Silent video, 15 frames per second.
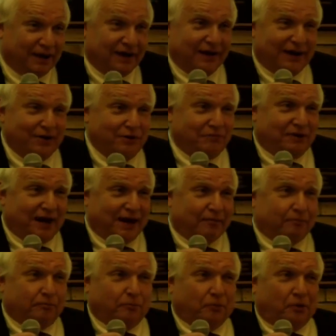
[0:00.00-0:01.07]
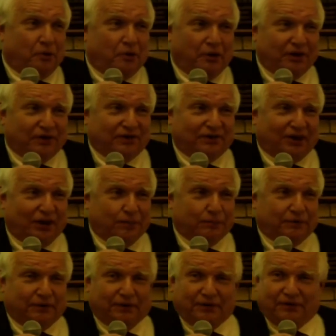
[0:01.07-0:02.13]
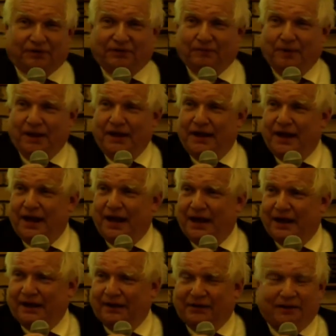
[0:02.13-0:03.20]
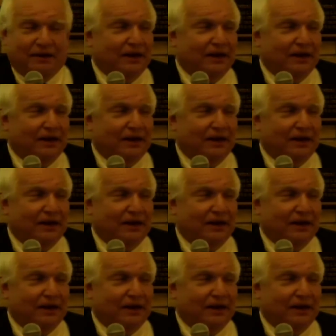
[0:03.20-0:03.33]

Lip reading: Now you've got more sculptures being added.